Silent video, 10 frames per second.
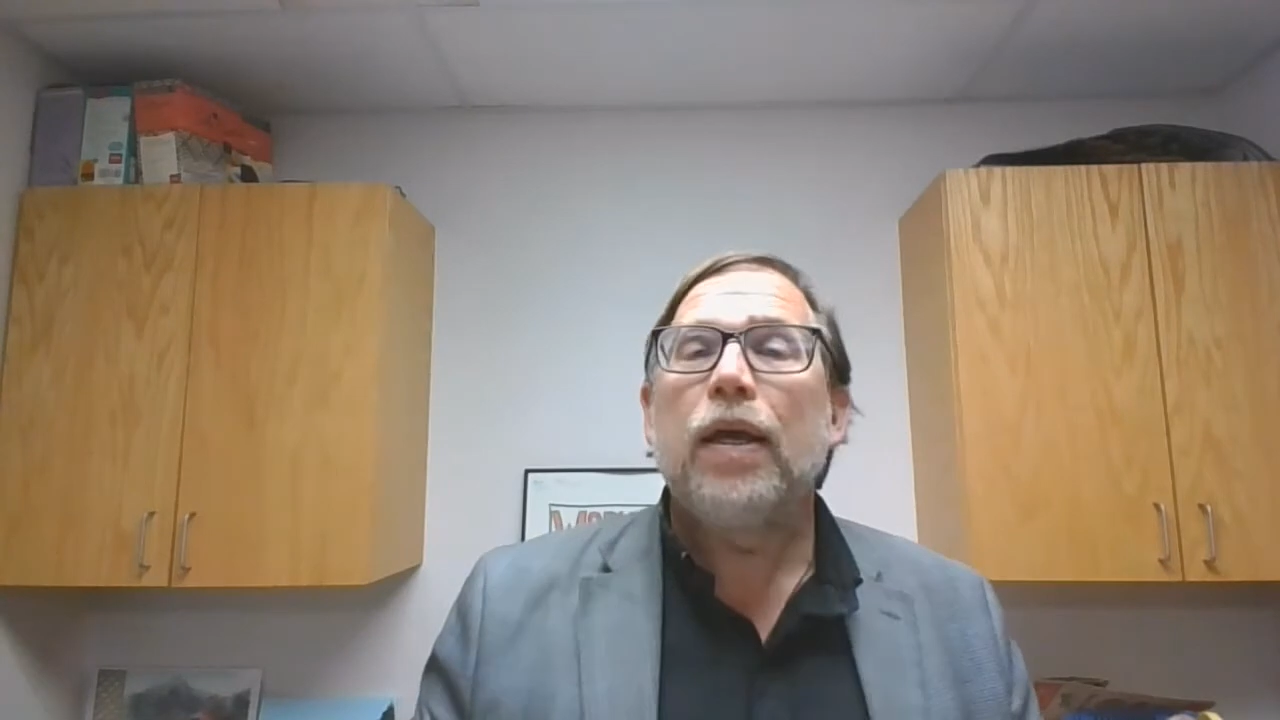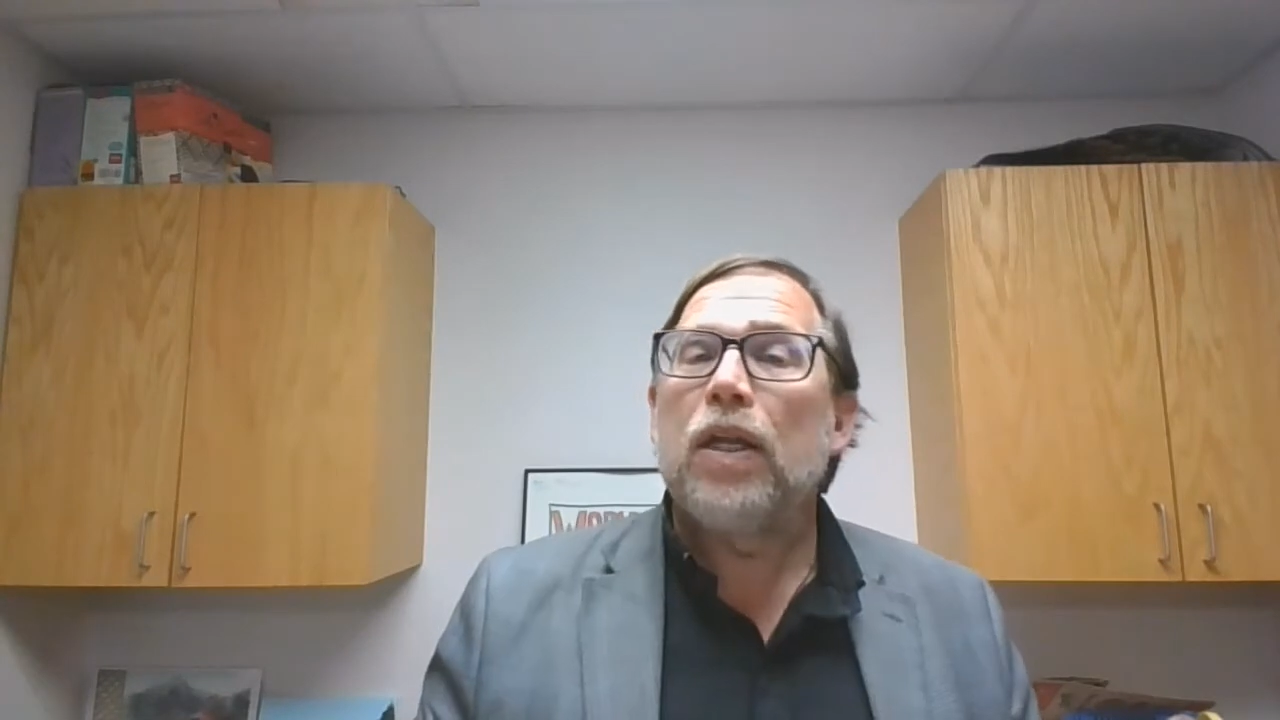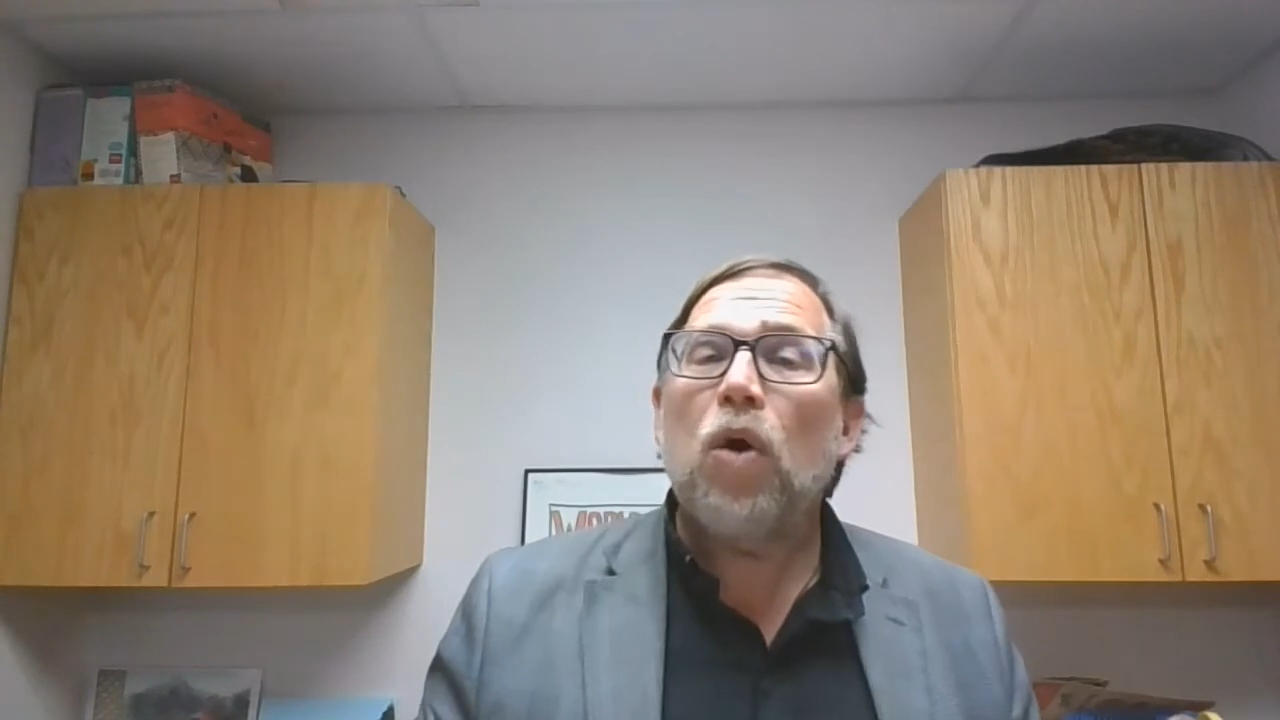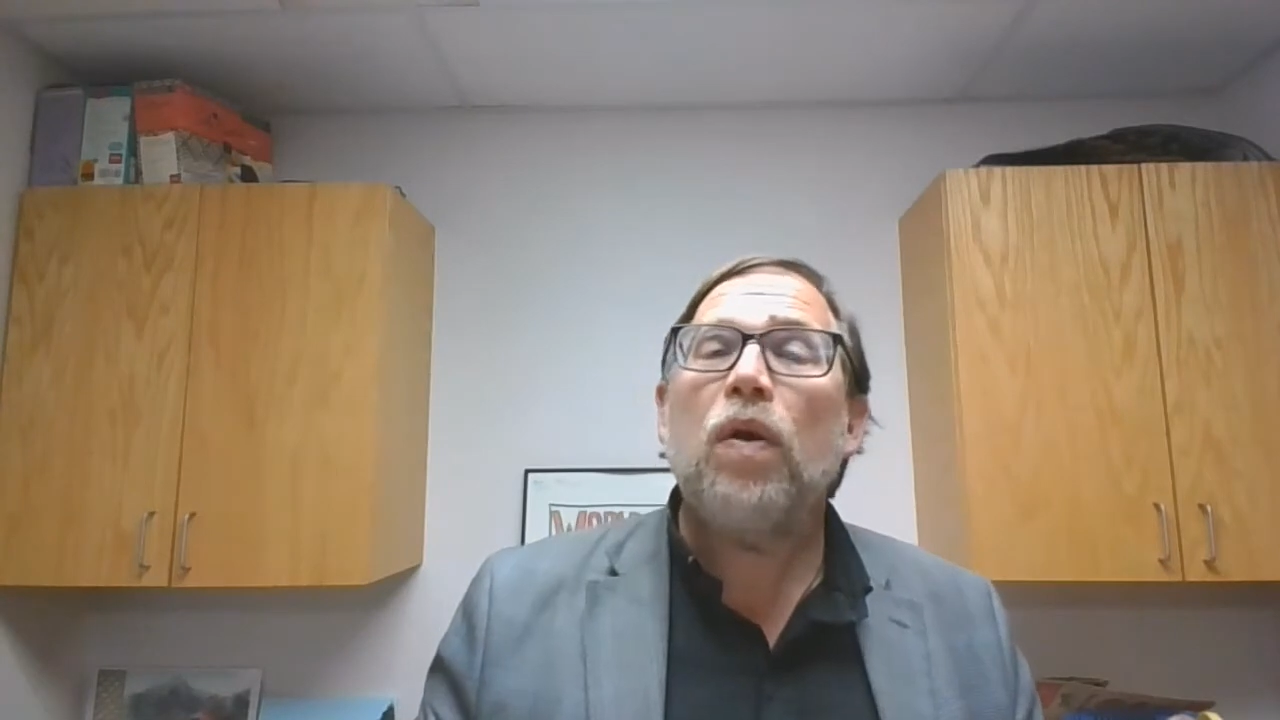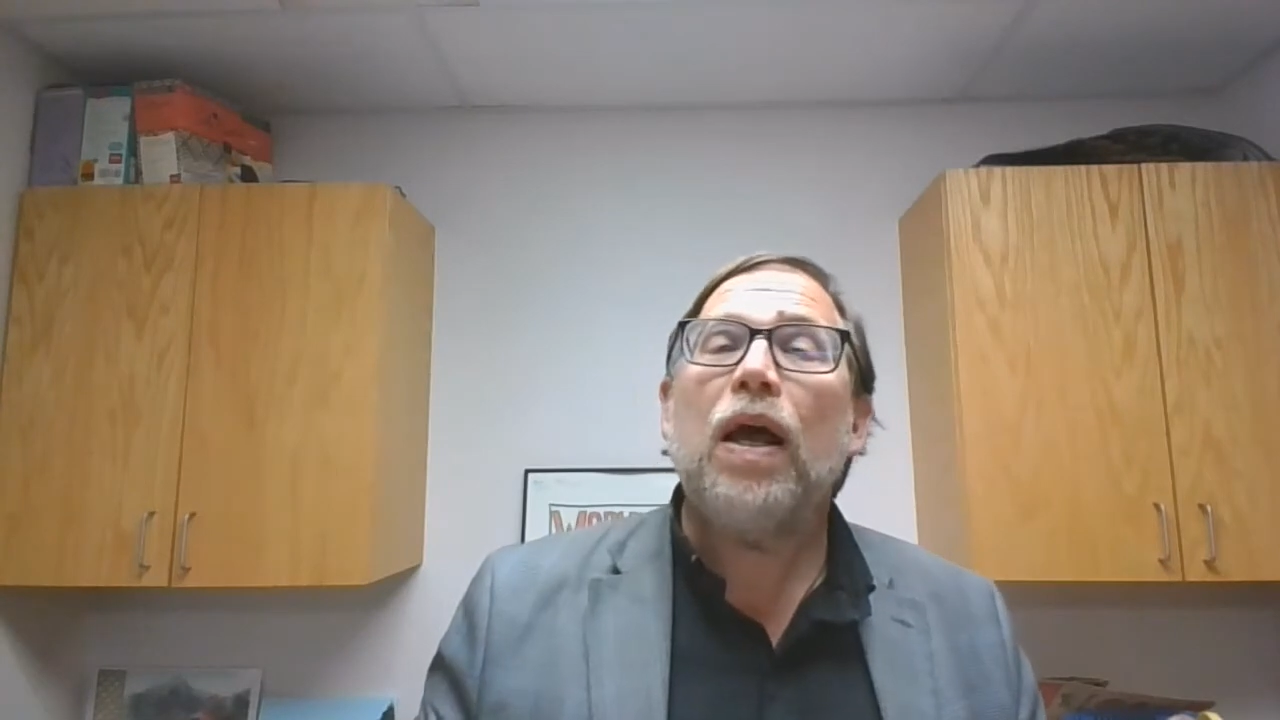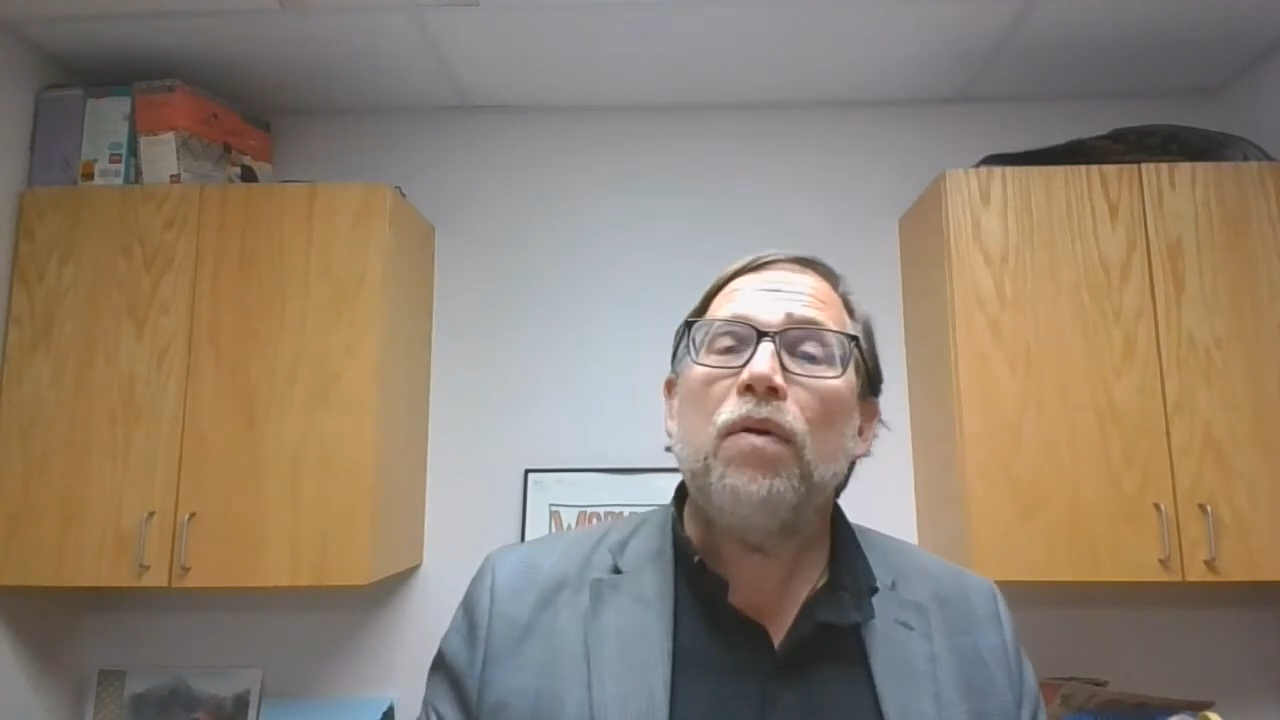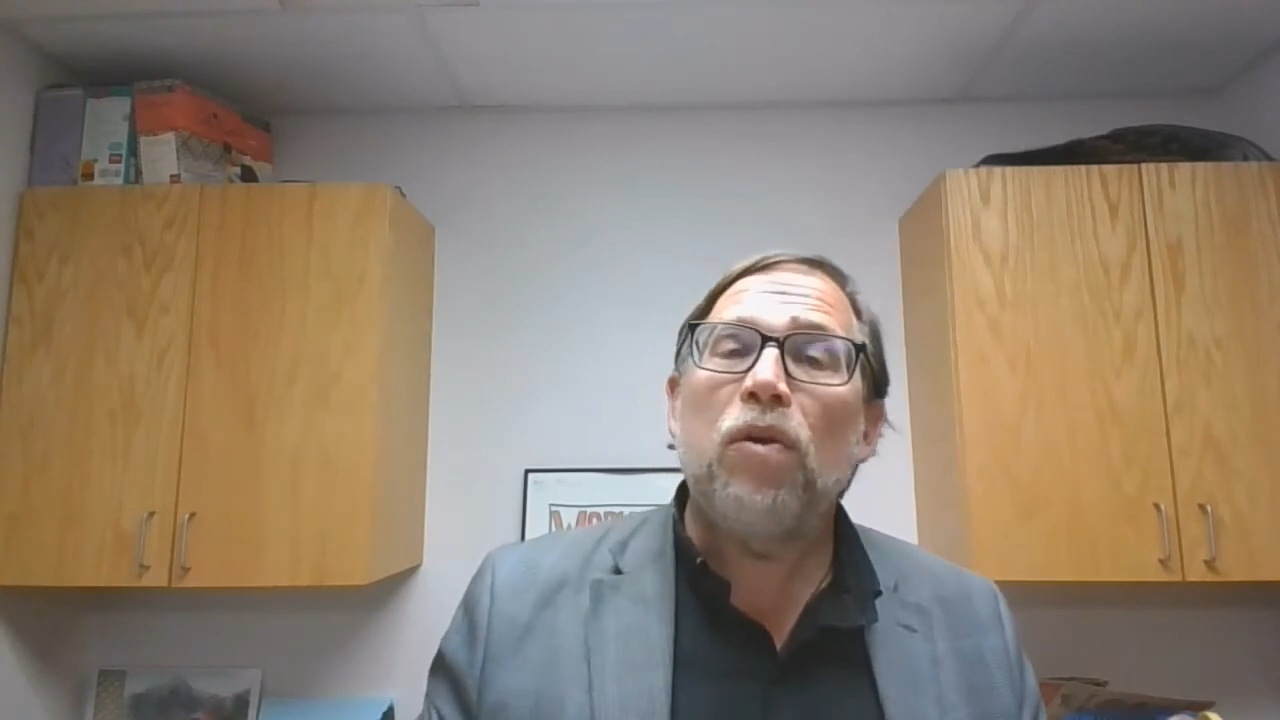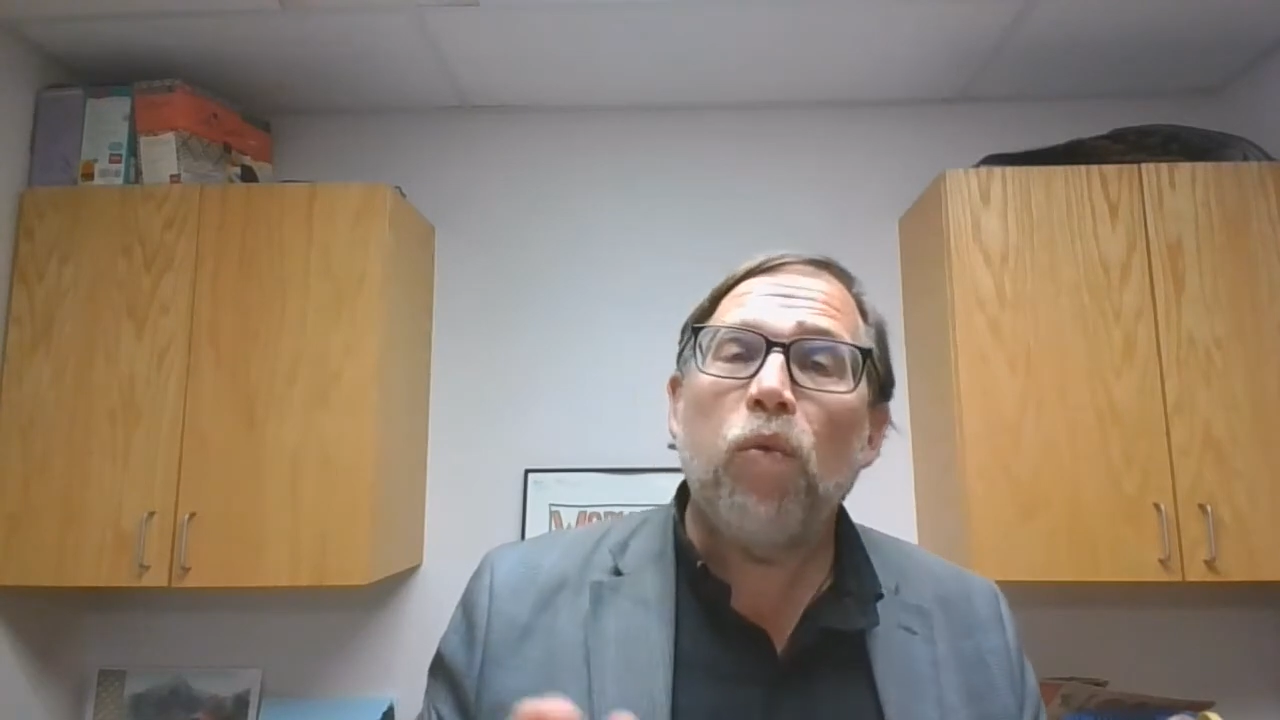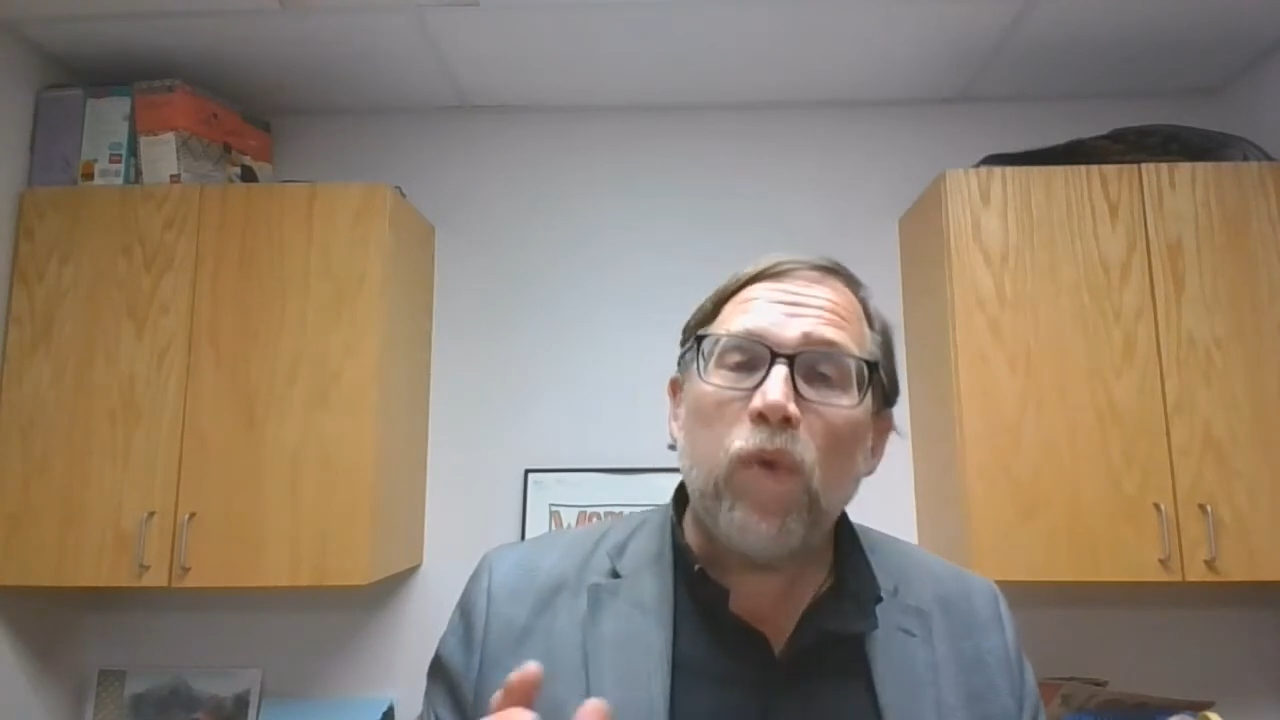You know what? I would